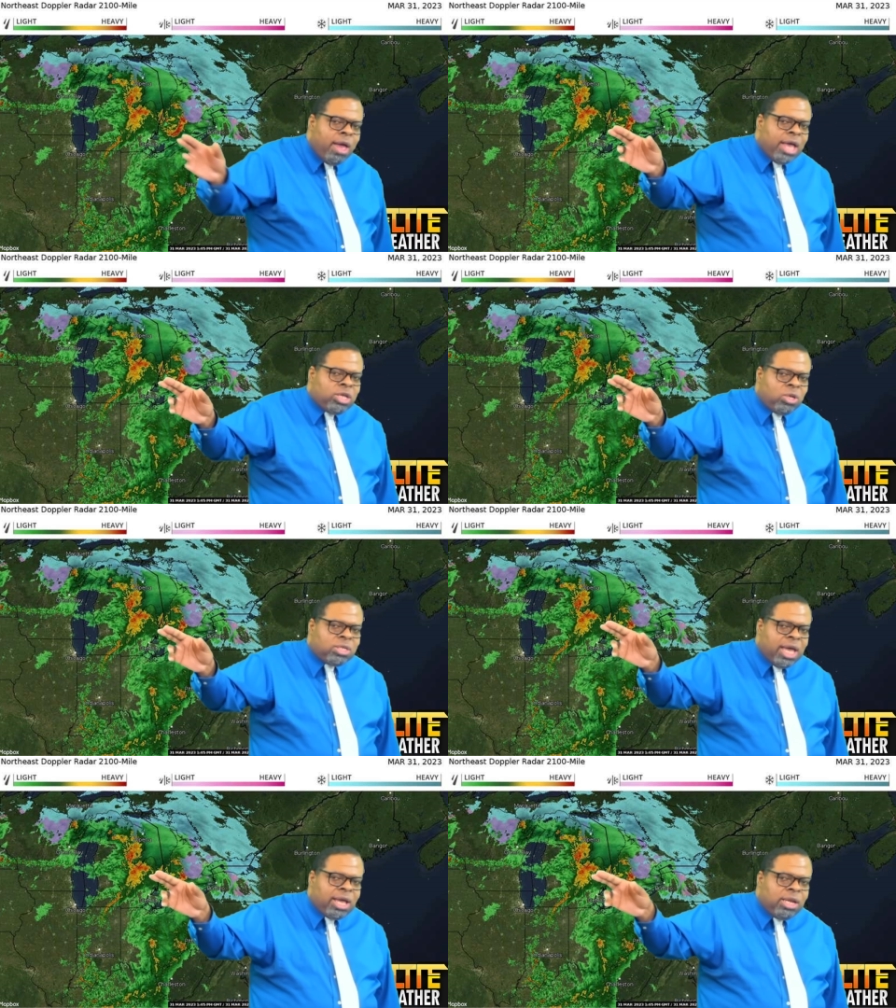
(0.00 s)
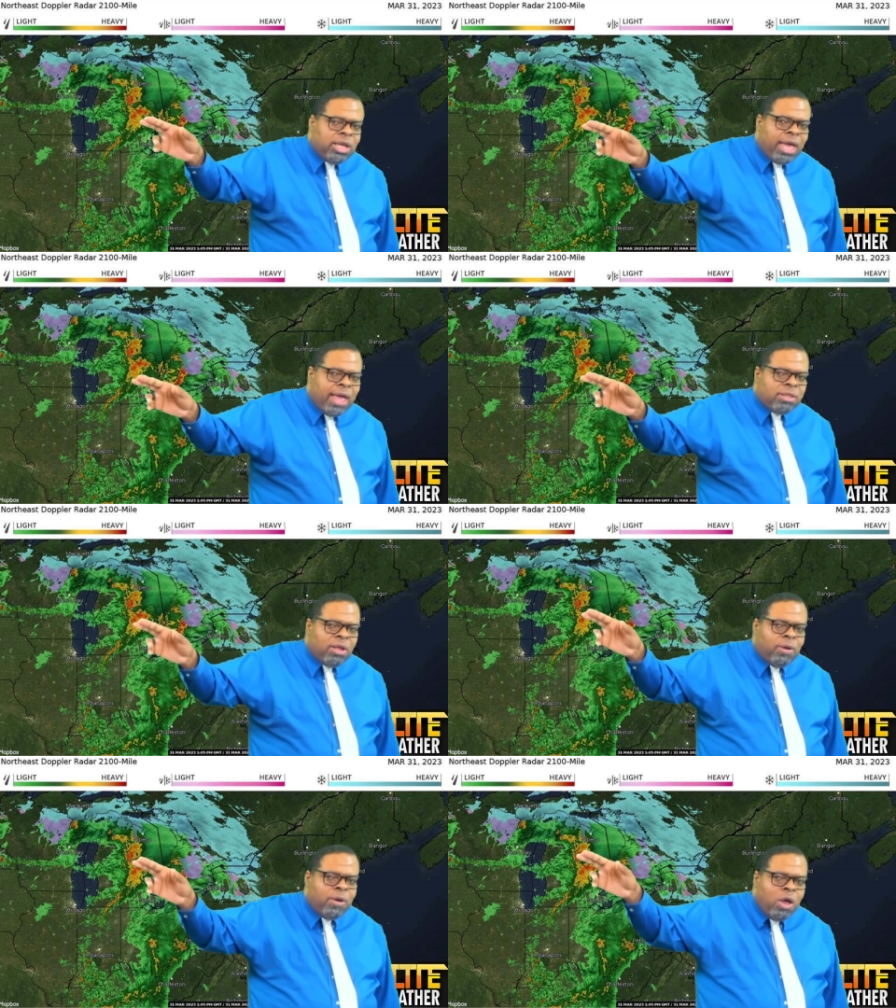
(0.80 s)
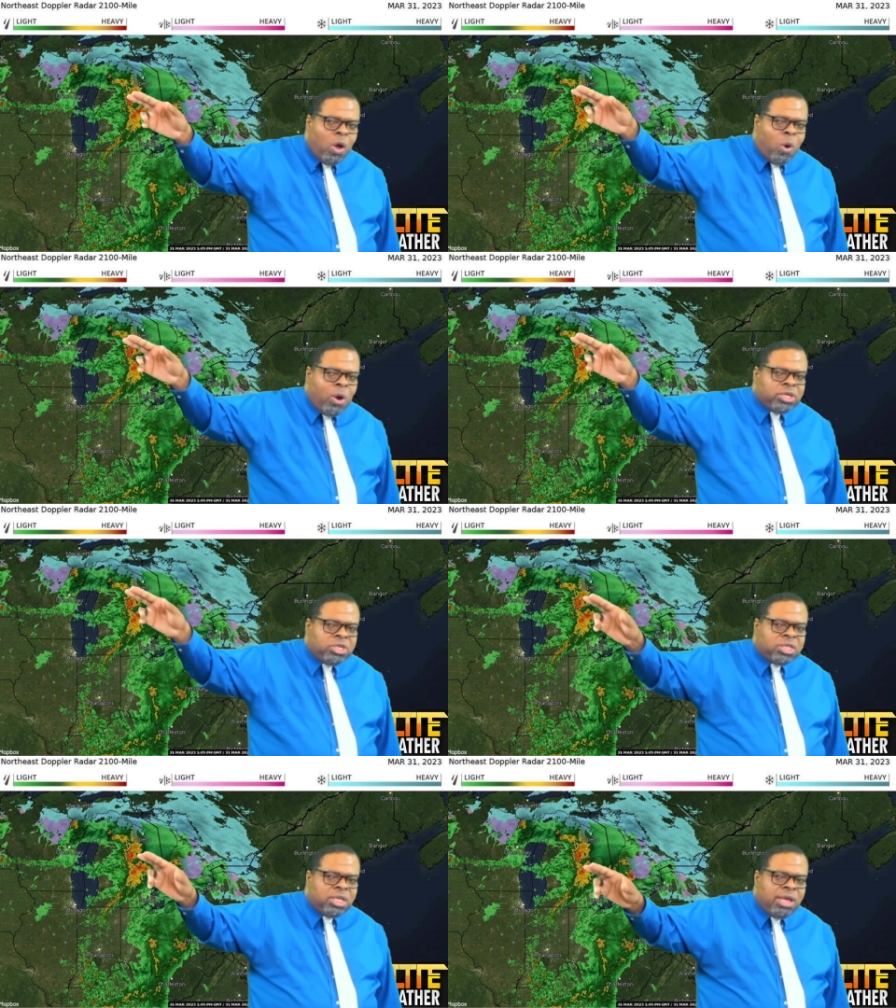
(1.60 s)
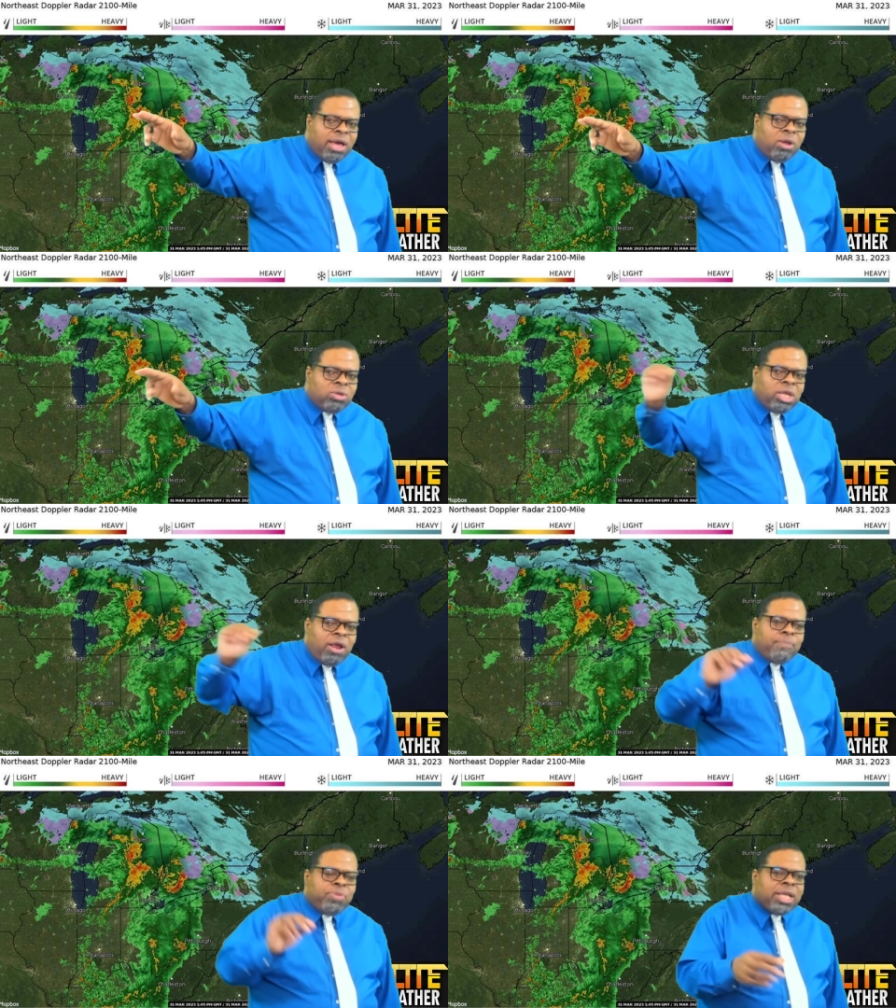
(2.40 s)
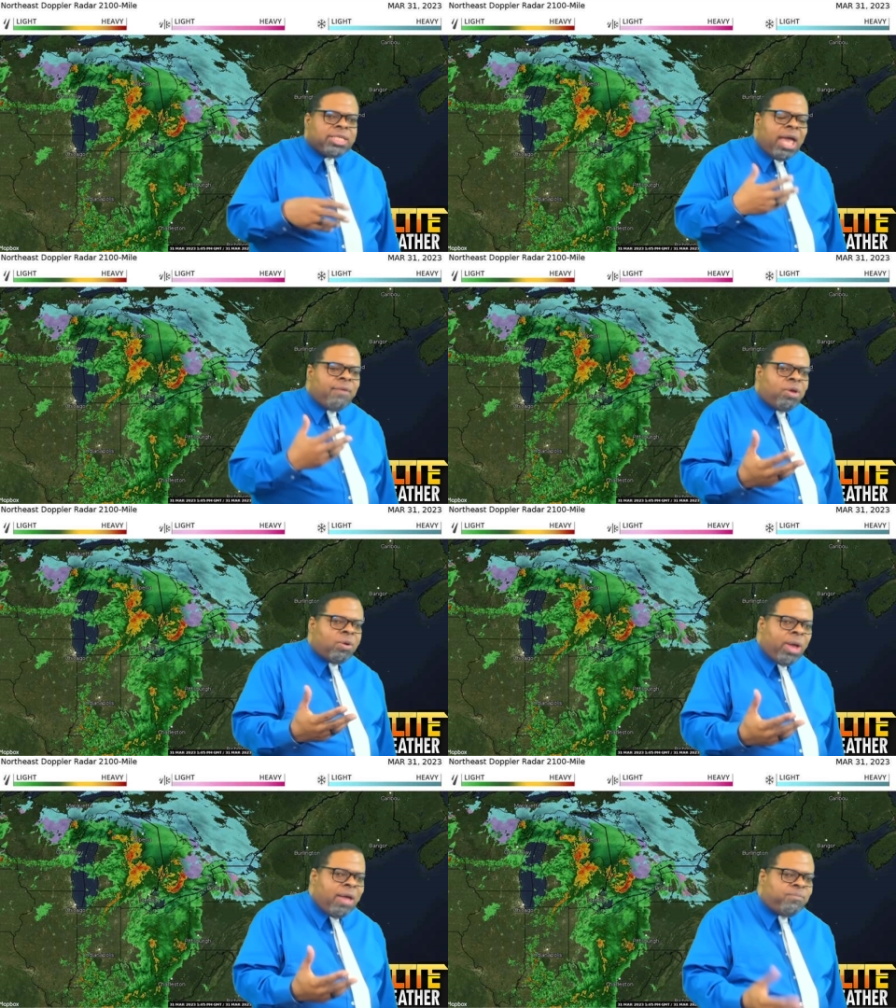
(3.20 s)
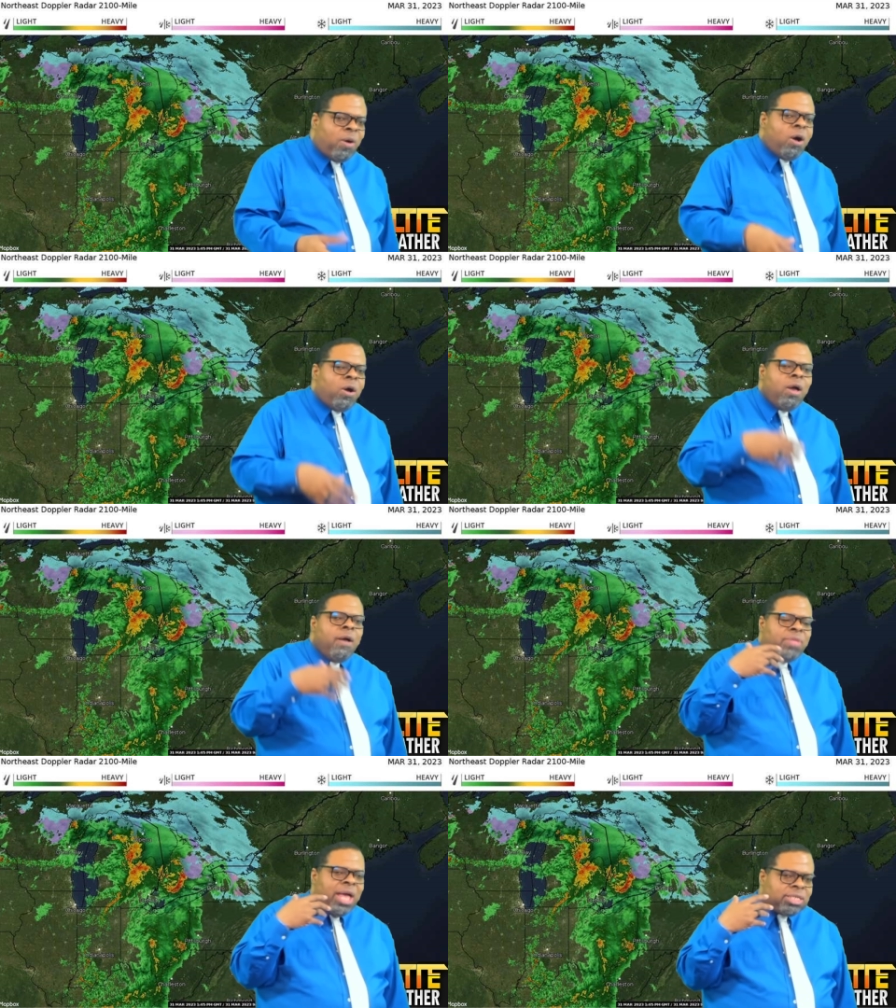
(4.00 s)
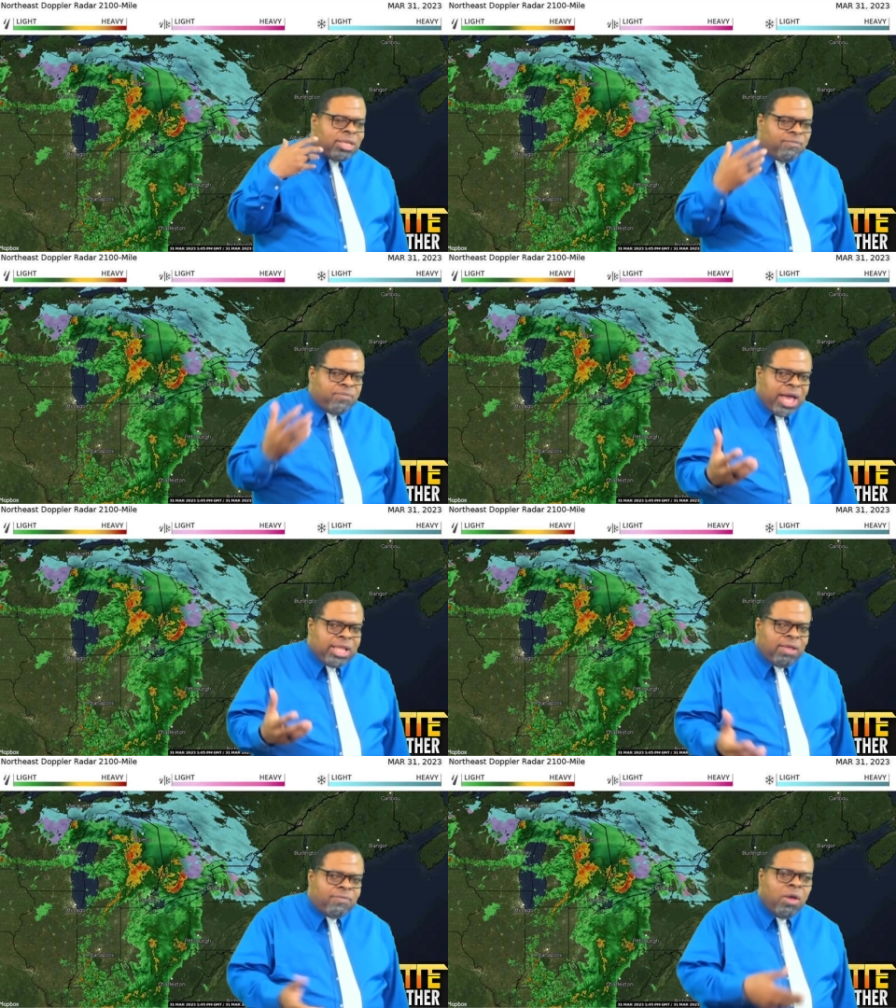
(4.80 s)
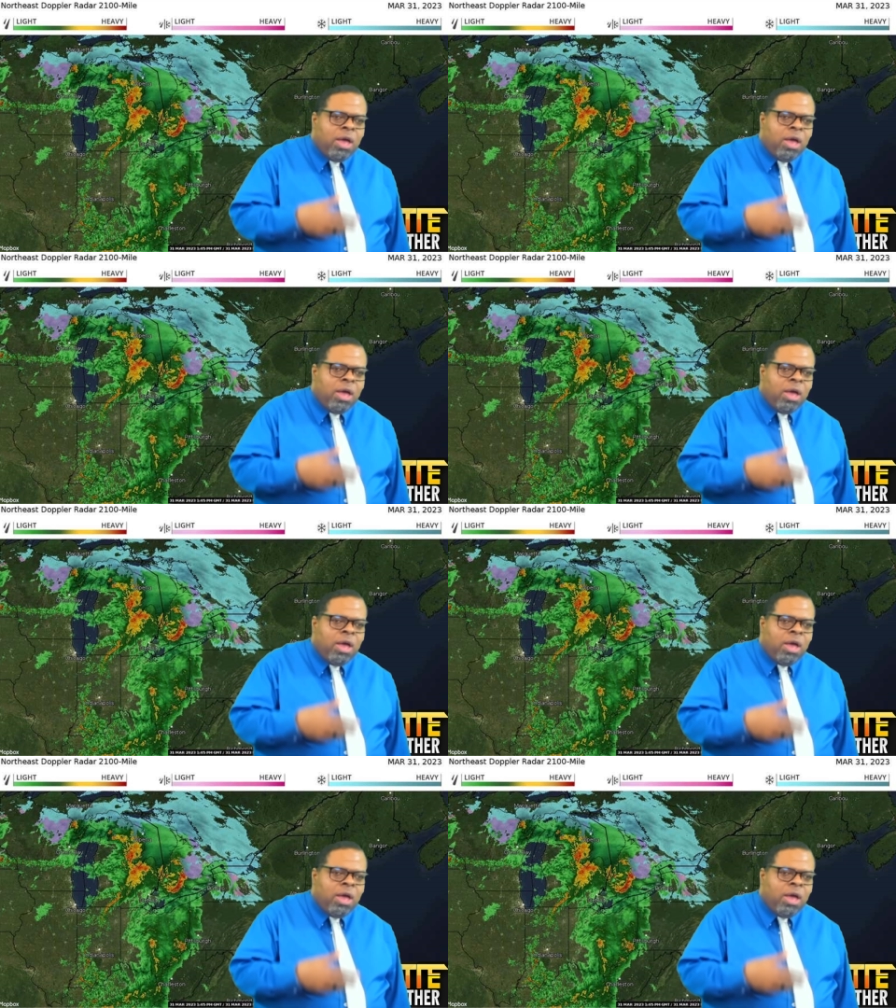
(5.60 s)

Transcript: As you take a look at the oranges and yellows here, that's heavier rainfall, that's convective,